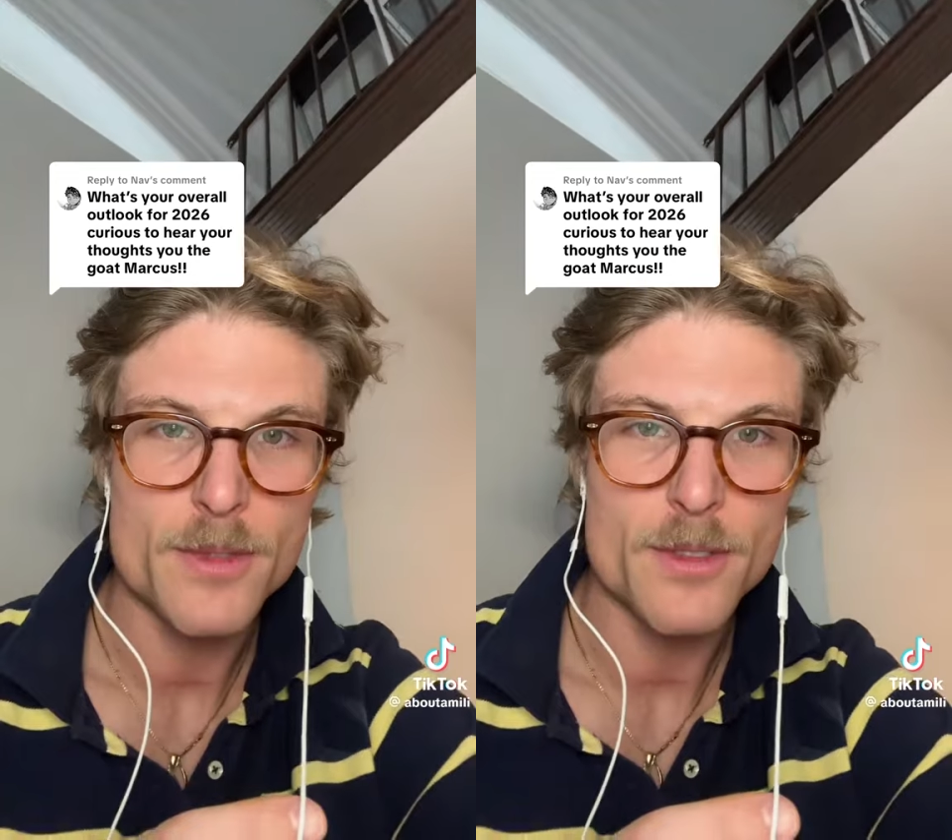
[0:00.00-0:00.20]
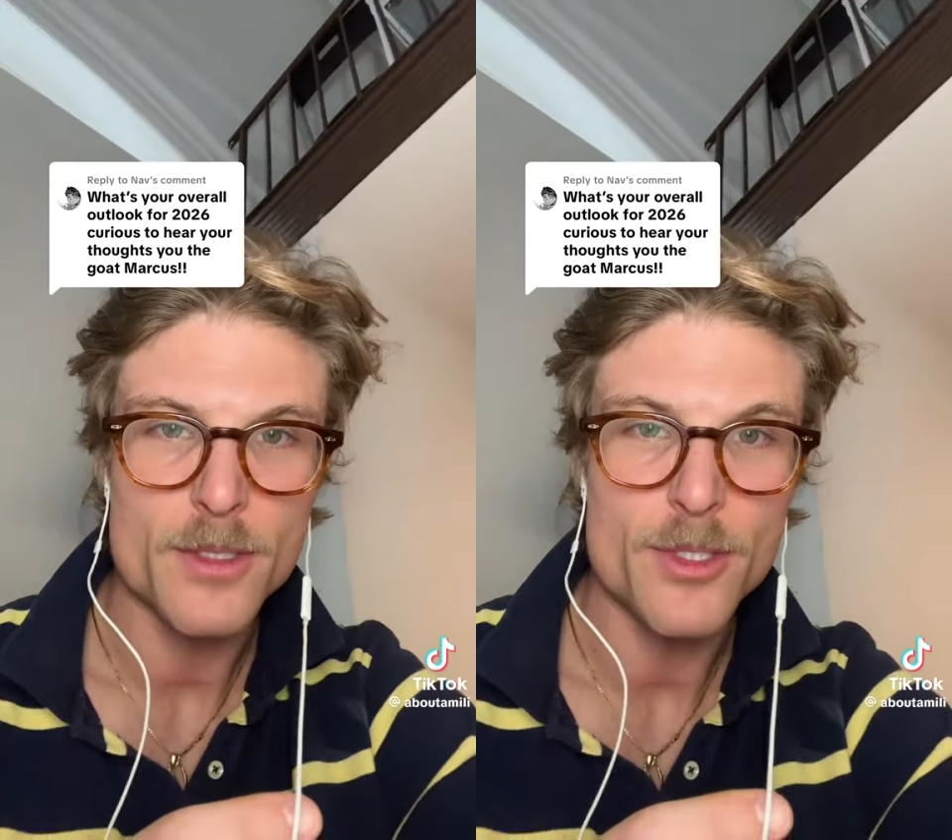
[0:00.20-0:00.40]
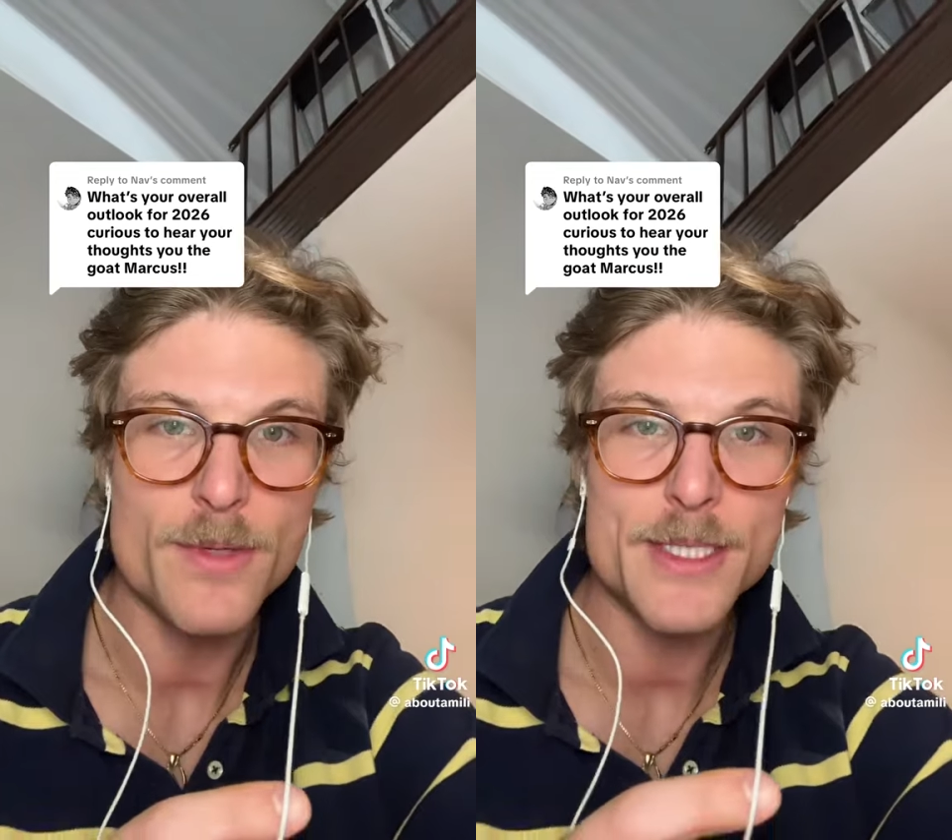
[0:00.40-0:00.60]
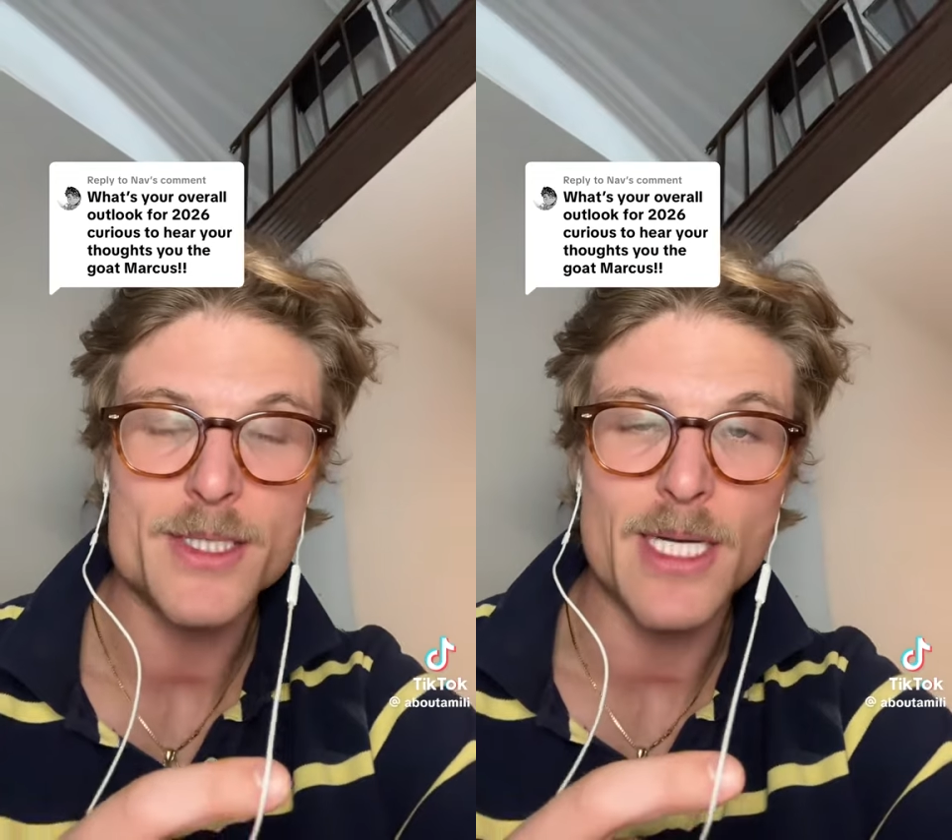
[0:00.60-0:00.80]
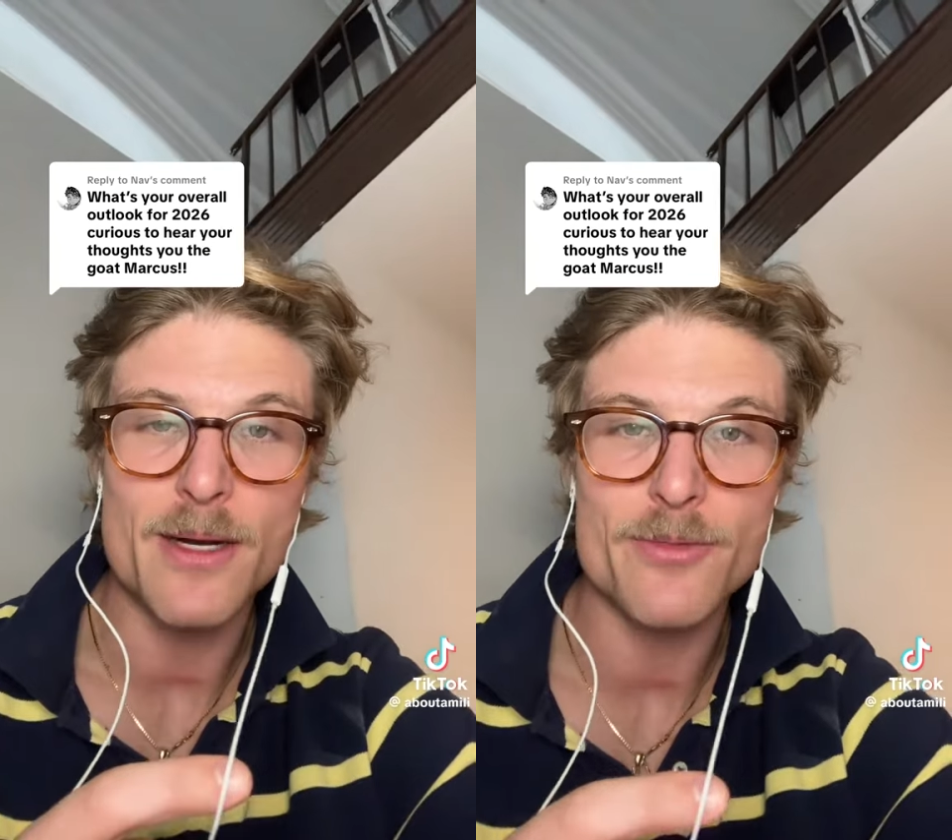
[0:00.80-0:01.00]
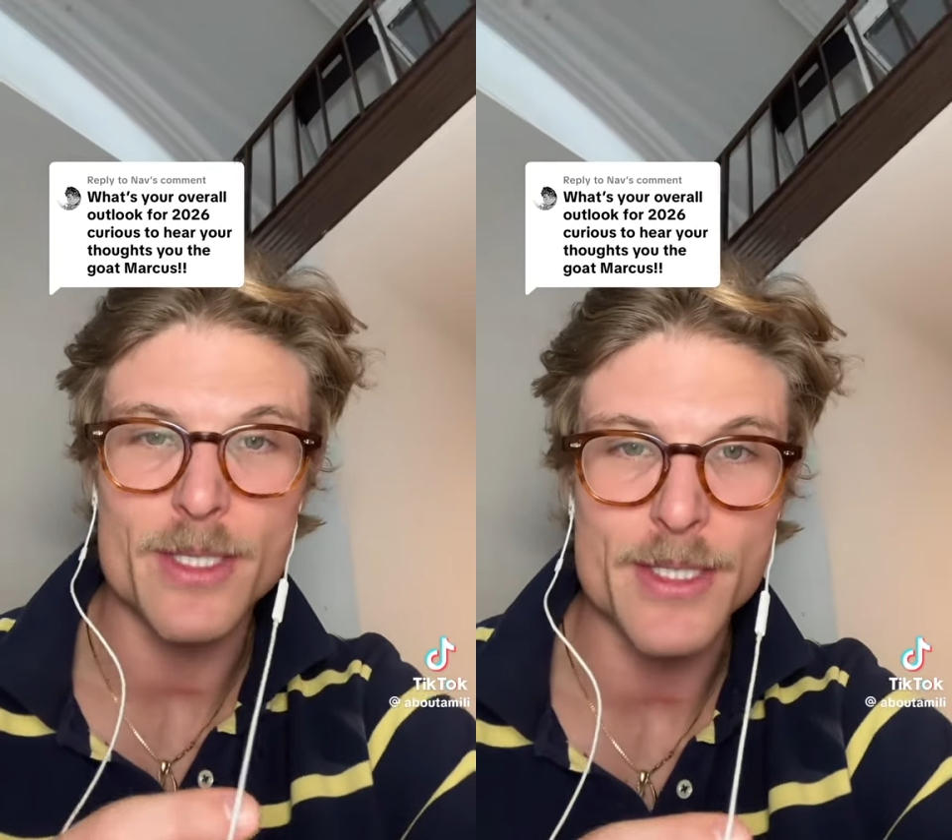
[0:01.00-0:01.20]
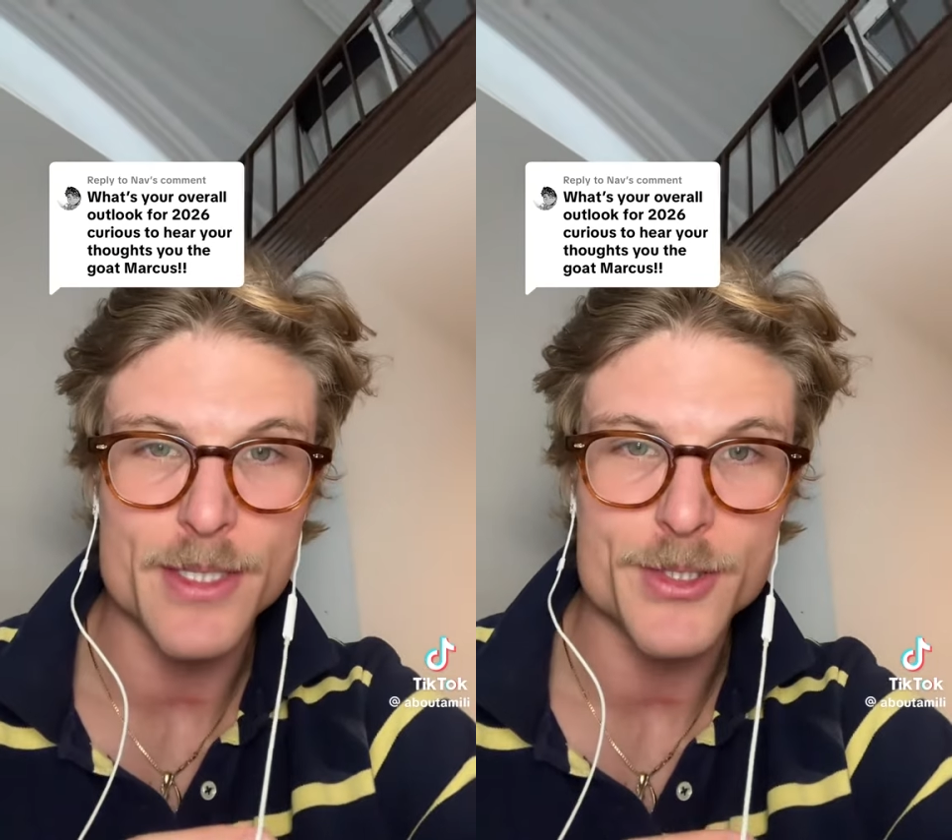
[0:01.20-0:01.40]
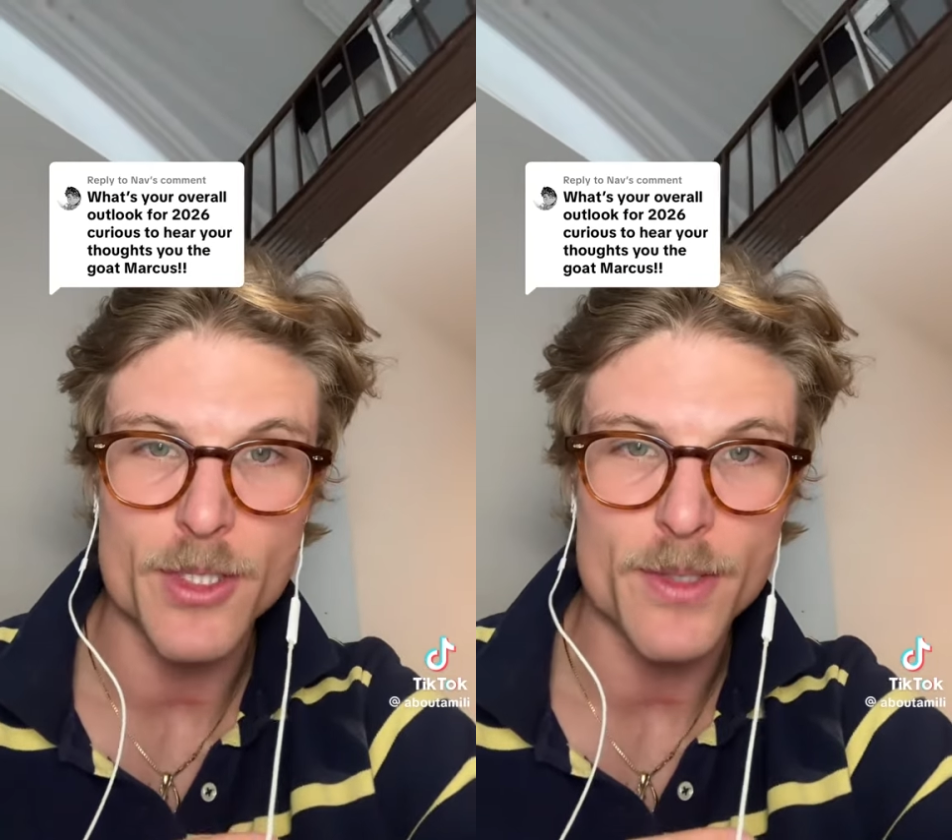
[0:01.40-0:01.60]
U.S. sovereign
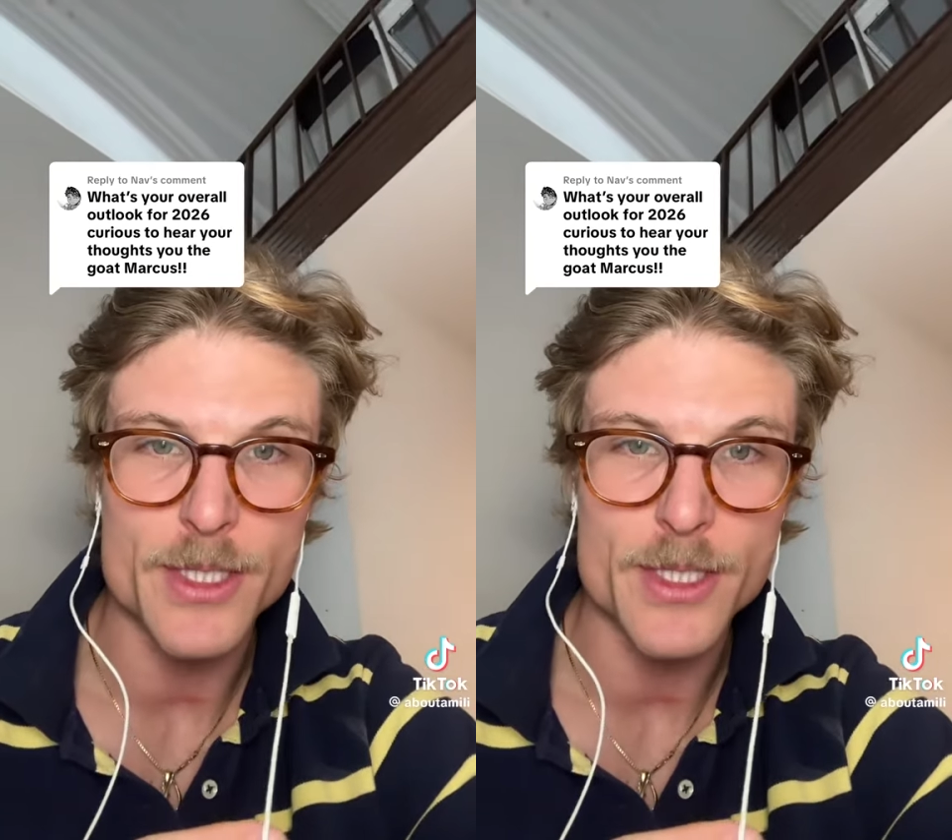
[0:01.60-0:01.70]
is going